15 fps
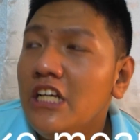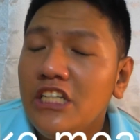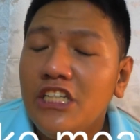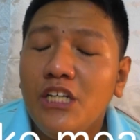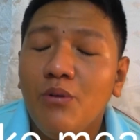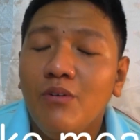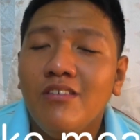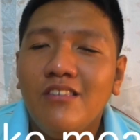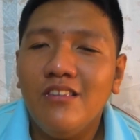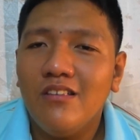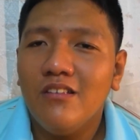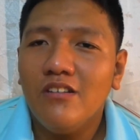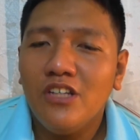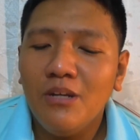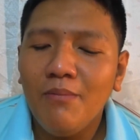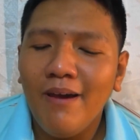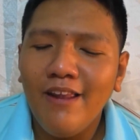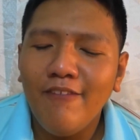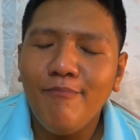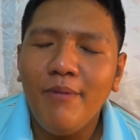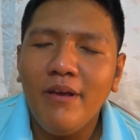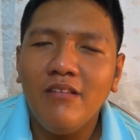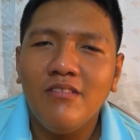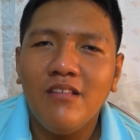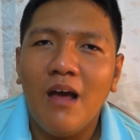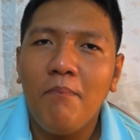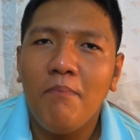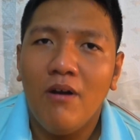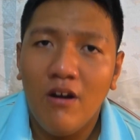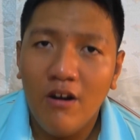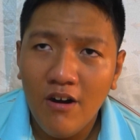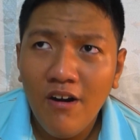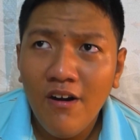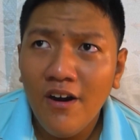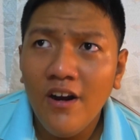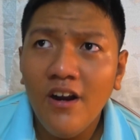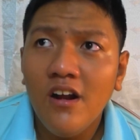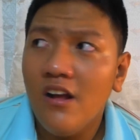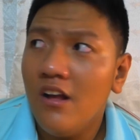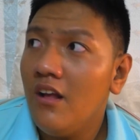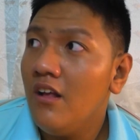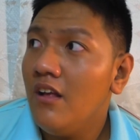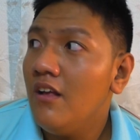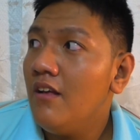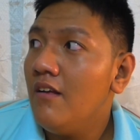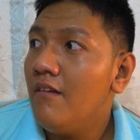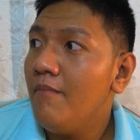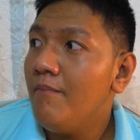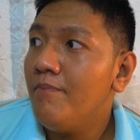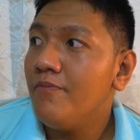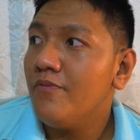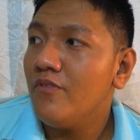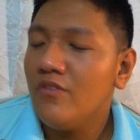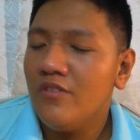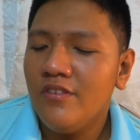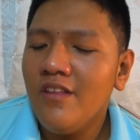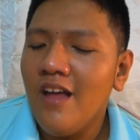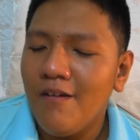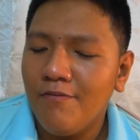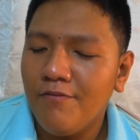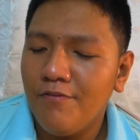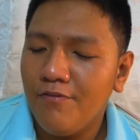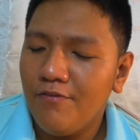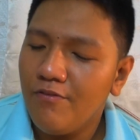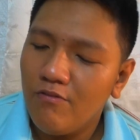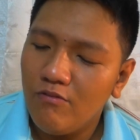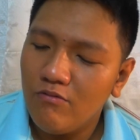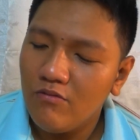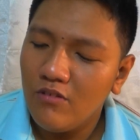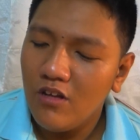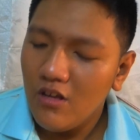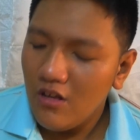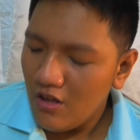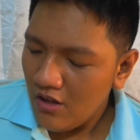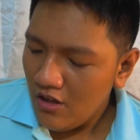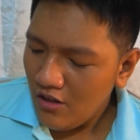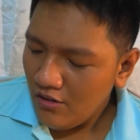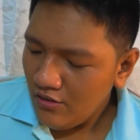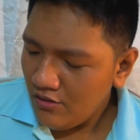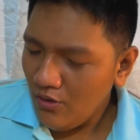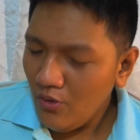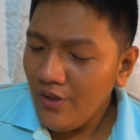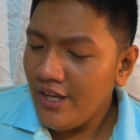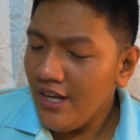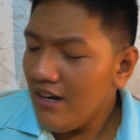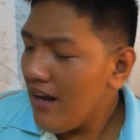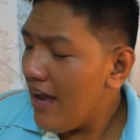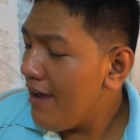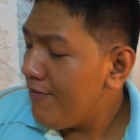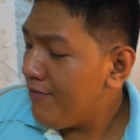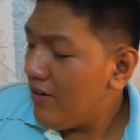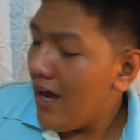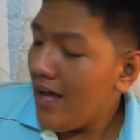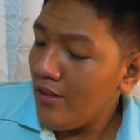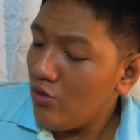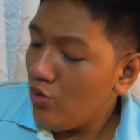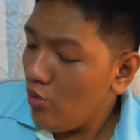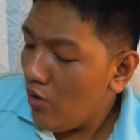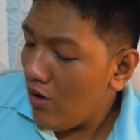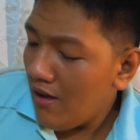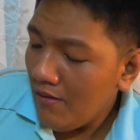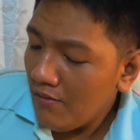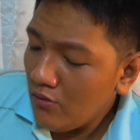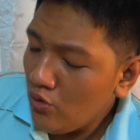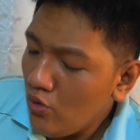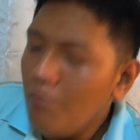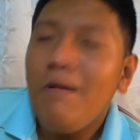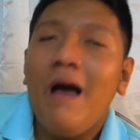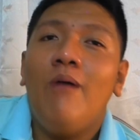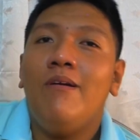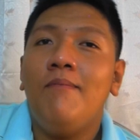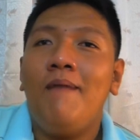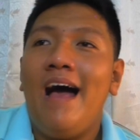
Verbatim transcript: she was she might have mixed up her stuff. So here I've got two two power